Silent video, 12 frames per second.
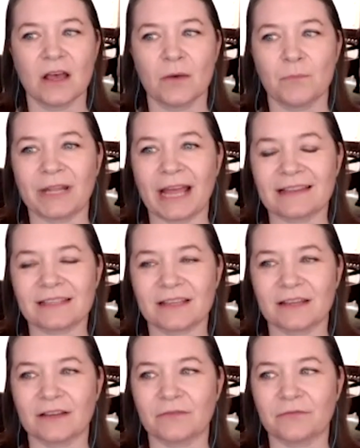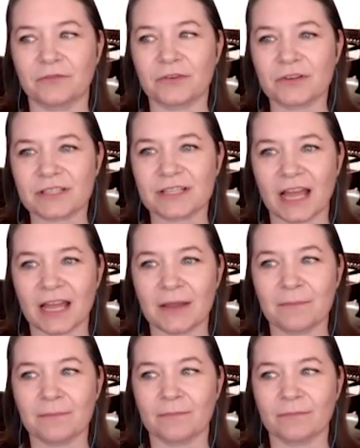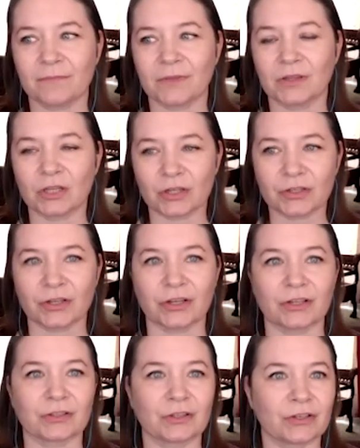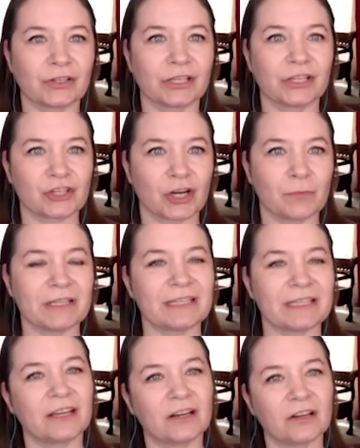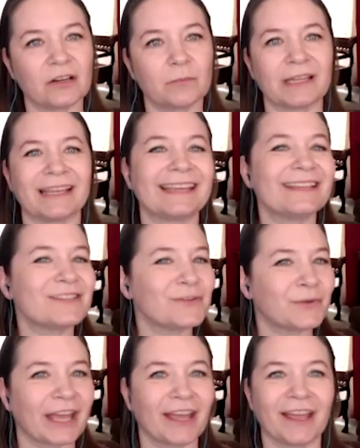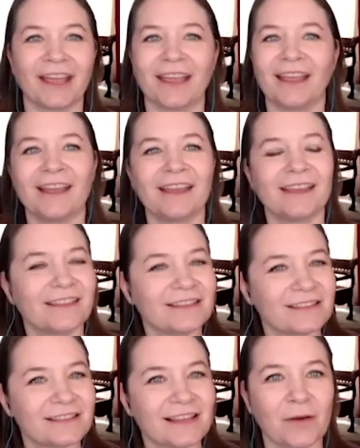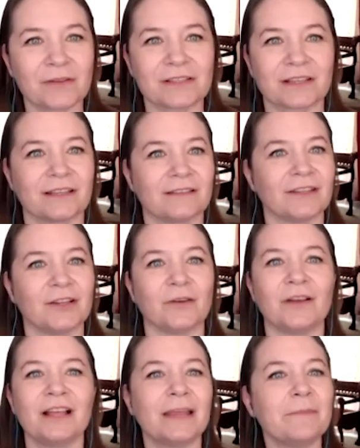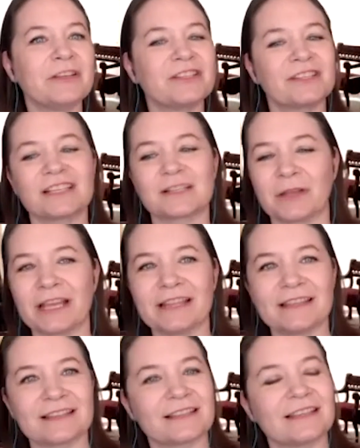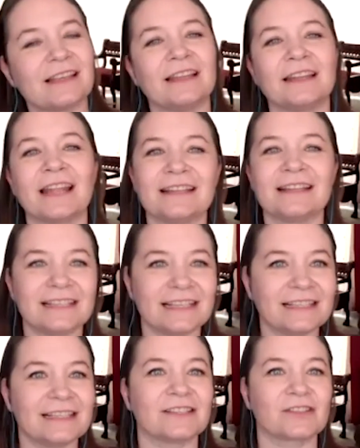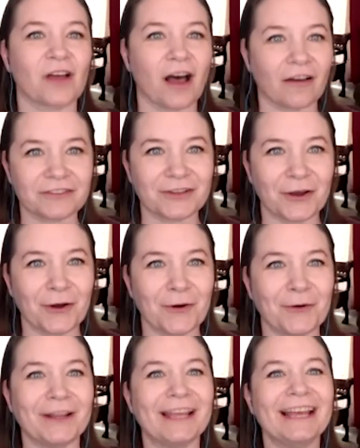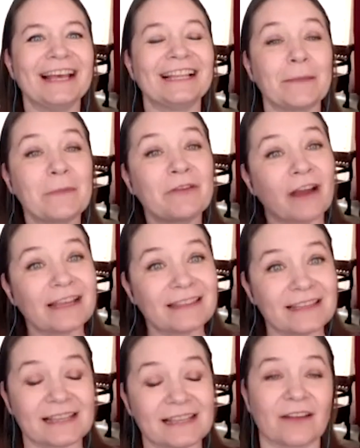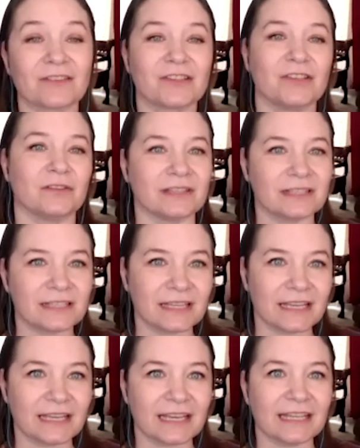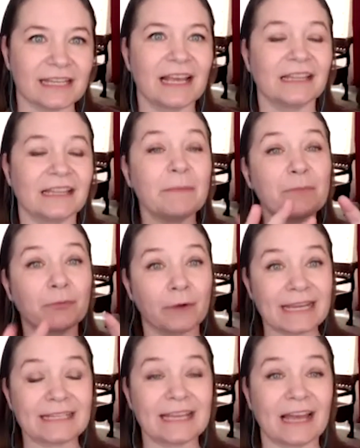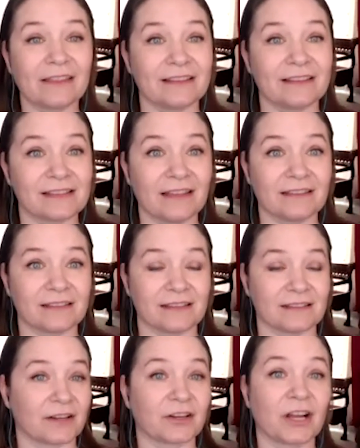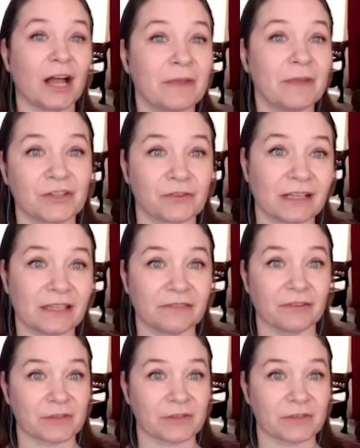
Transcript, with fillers: but as a first time learner learning German to hear her be like, it's okay. This is how it's going to, you know, let me just explain this in a nice, easy, soft tone. Let me write this out so you can see it. Let me break down these sentences that are coming directly from a